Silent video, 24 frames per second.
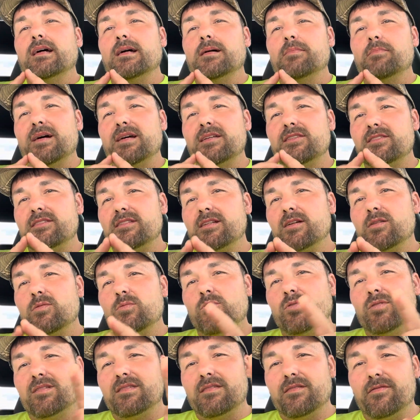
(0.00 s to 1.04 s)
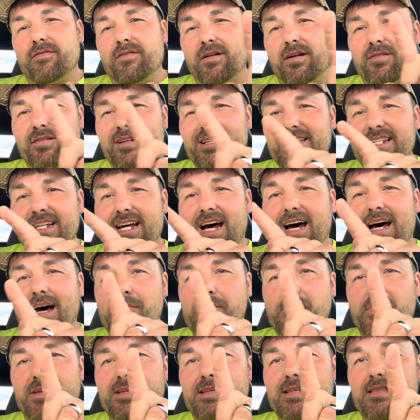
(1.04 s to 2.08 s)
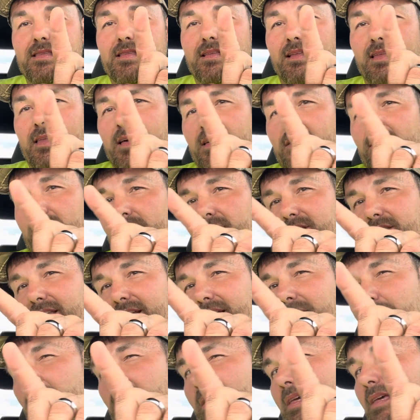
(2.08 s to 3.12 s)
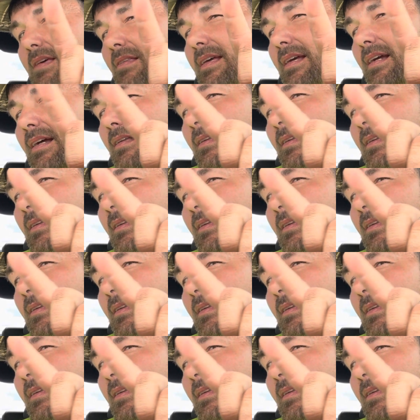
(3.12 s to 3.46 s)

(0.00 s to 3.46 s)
My steering wheel at the very top, the leather is like peeling a